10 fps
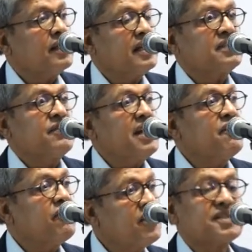his very
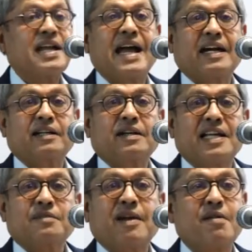first act
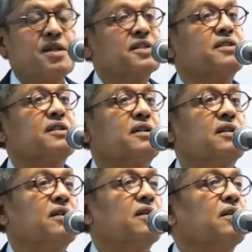as Prime Minister
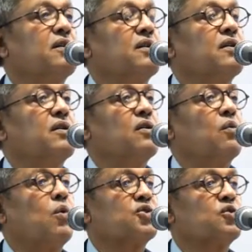
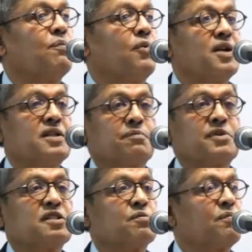was to appoint the
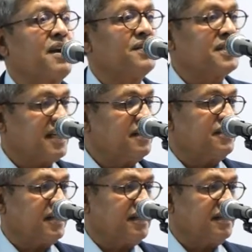Principal Private
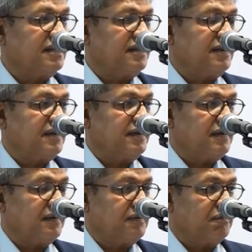Secretary.
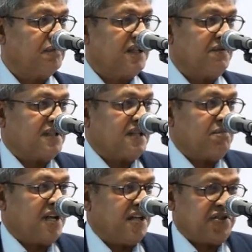But there were
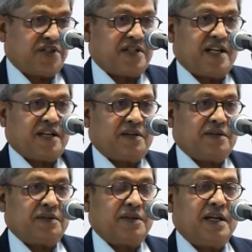some hitches there,
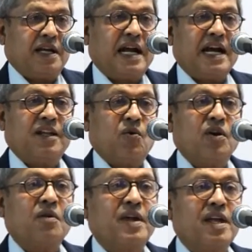and the
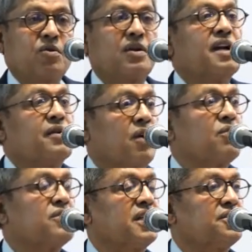only way he could get
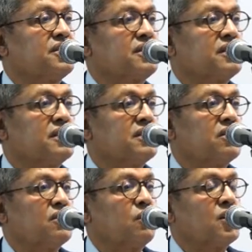around those hitches
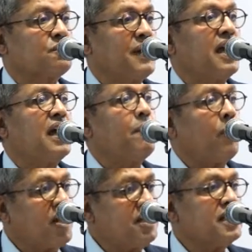was by
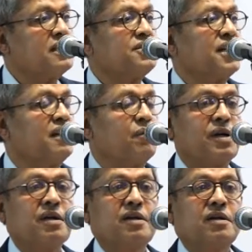appointing the
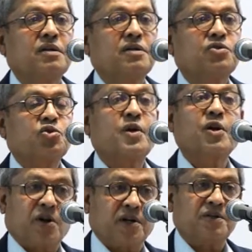gentleman through an
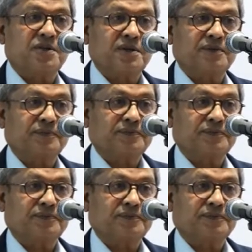ordinance.